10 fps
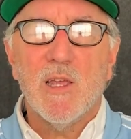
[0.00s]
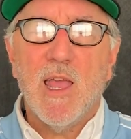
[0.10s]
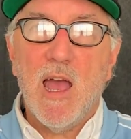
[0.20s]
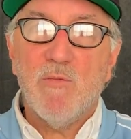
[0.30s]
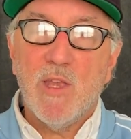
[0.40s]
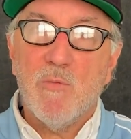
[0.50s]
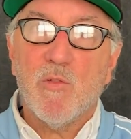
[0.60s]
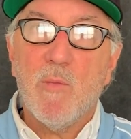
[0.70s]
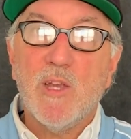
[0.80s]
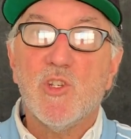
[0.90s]
have the
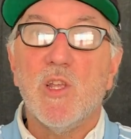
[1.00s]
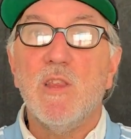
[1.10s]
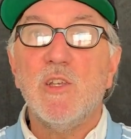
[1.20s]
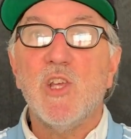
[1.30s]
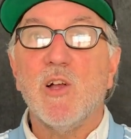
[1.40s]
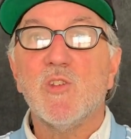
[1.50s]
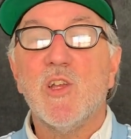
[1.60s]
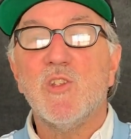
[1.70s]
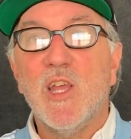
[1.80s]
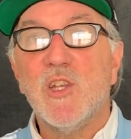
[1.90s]
information that tells
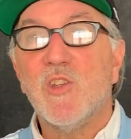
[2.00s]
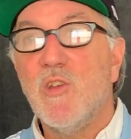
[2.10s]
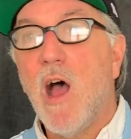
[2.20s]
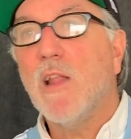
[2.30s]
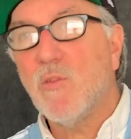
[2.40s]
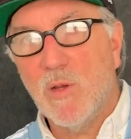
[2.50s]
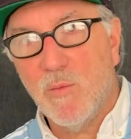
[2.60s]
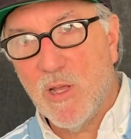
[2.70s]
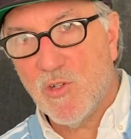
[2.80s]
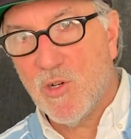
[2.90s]
us it's not
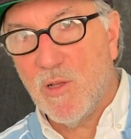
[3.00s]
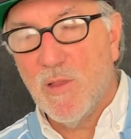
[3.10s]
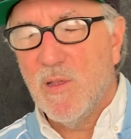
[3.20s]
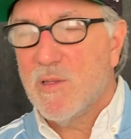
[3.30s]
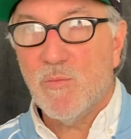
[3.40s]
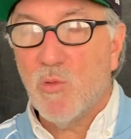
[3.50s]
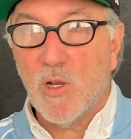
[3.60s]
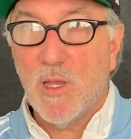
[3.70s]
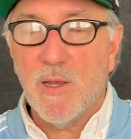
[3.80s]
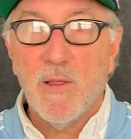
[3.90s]
three-dimensional. It's
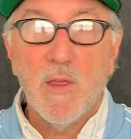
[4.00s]
brilliant.